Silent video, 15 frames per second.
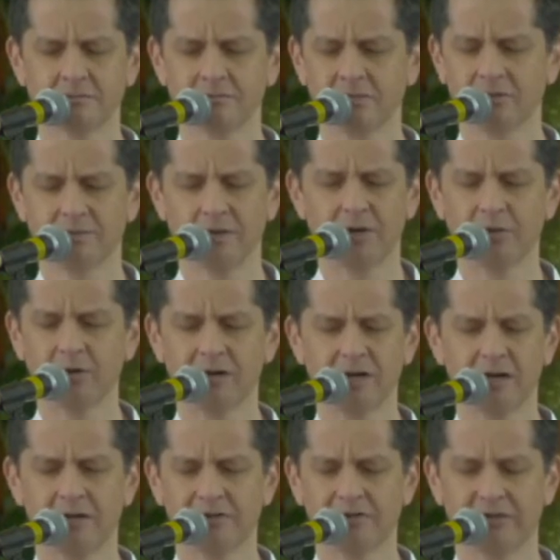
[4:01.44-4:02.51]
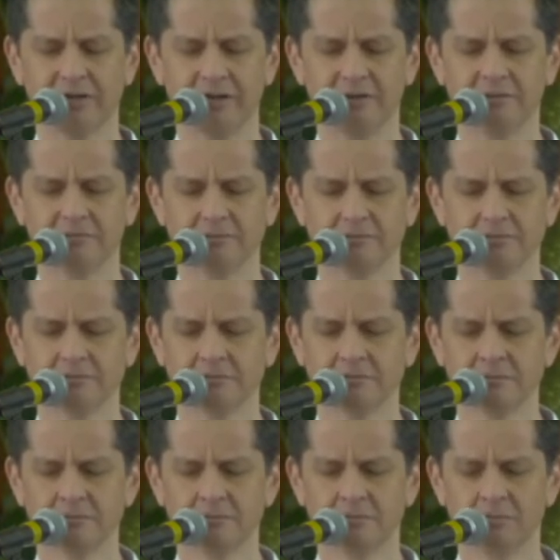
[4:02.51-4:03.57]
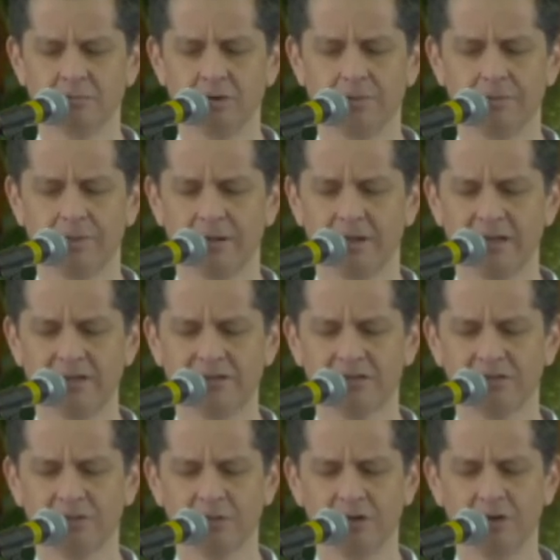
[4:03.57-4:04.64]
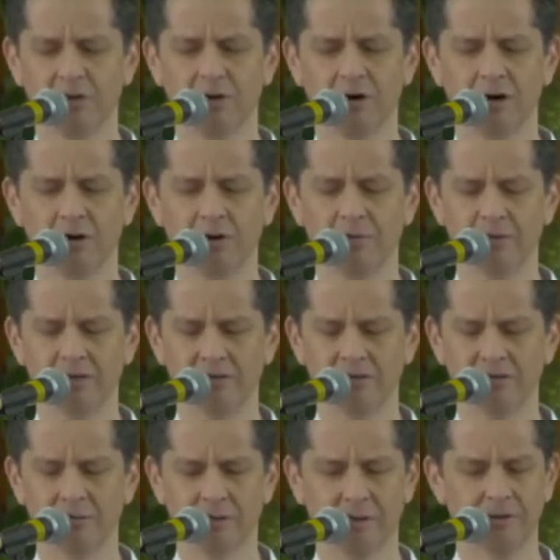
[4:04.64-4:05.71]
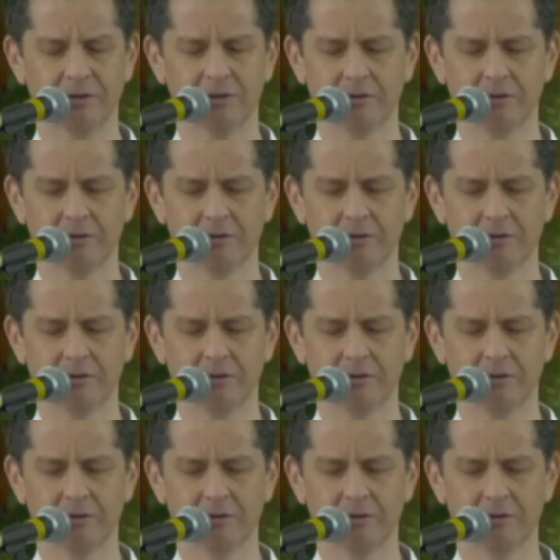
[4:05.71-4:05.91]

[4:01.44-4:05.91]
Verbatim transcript: Doesn't matter what color skin, what place we call home in this world.